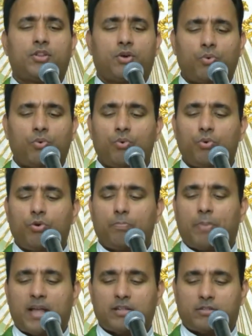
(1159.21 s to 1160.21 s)
the whole
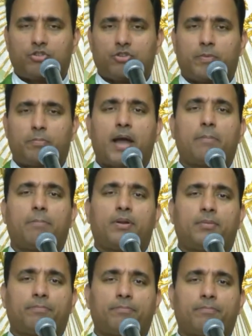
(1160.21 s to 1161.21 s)
passage of the
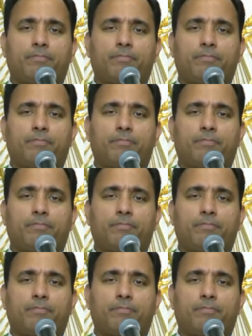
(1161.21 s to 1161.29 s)
Bible.